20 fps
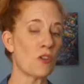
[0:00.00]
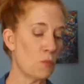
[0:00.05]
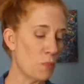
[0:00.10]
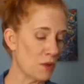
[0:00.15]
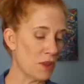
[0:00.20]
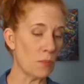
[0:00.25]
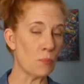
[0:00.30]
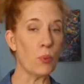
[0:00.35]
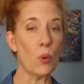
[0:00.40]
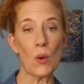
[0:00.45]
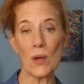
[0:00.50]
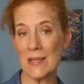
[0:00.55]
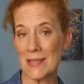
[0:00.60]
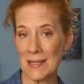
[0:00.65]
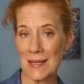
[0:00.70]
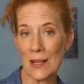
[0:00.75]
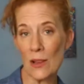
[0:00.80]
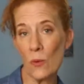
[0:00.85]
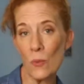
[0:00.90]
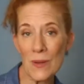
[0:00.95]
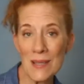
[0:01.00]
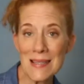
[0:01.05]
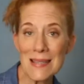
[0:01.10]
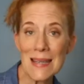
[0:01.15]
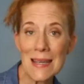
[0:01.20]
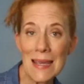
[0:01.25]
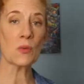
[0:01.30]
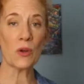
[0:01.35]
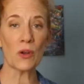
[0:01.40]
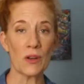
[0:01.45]
have put the poison in the
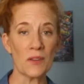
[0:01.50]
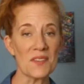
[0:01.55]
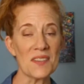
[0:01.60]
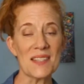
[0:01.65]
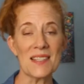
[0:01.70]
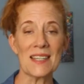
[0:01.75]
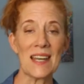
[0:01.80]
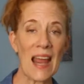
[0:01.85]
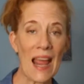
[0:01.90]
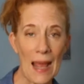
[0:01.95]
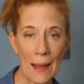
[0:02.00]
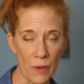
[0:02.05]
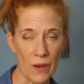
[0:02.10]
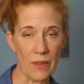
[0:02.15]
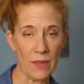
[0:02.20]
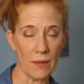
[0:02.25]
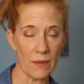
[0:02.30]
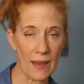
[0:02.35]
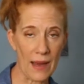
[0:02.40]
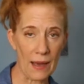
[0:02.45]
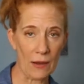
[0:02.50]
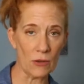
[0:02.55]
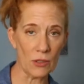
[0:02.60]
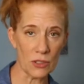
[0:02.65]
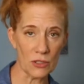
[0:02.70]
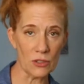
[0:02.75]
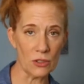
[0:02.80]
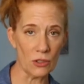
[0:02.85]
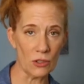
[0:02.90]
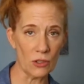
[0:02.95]
whiskey, could have stabbed one of the
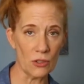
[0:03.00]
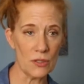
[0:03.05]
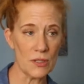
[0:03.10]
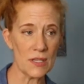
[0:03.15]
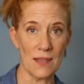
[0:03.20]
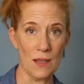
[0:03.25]
characters.